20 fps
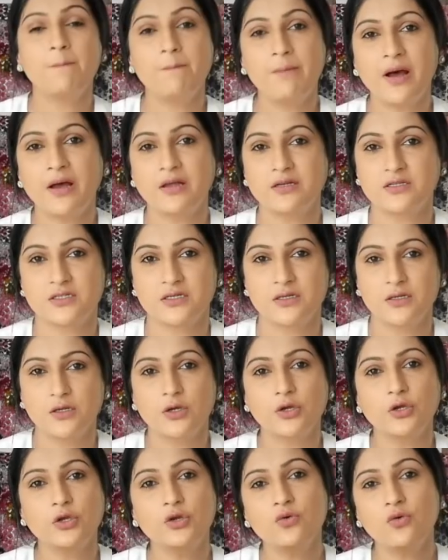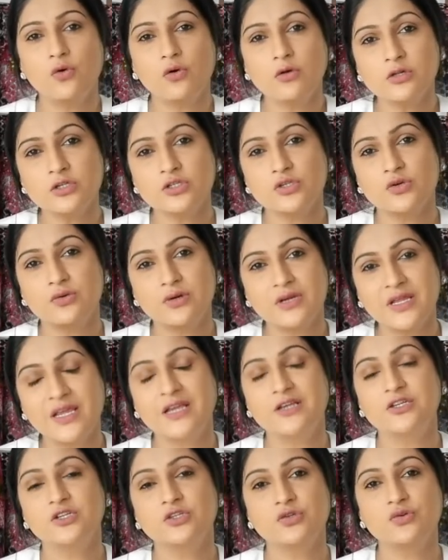But you also
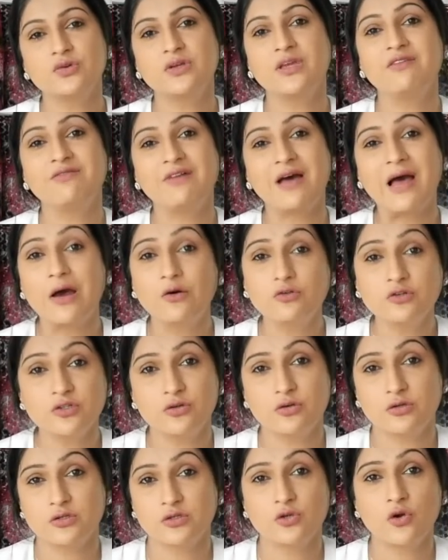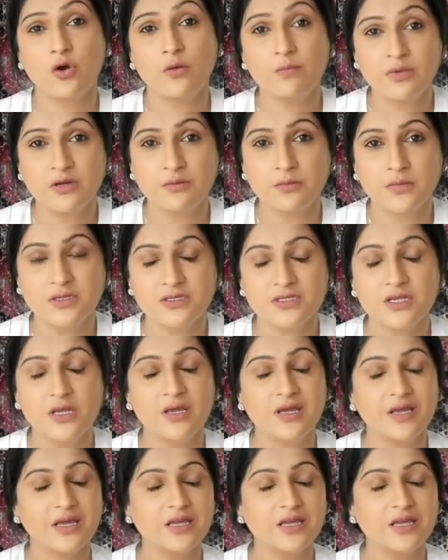need to give out those compliments.